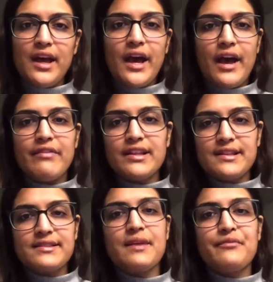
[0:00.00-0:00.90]
having the
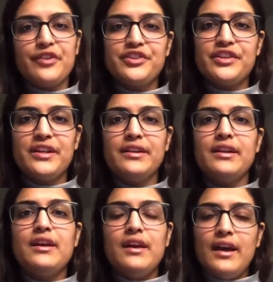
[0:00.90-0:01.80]
same vision
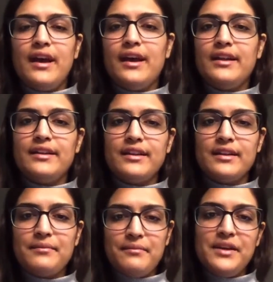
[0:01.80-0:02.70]
and
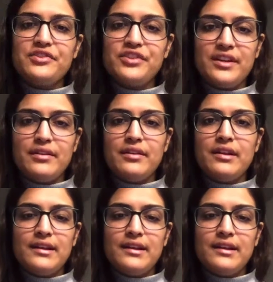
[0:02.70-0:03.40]
mission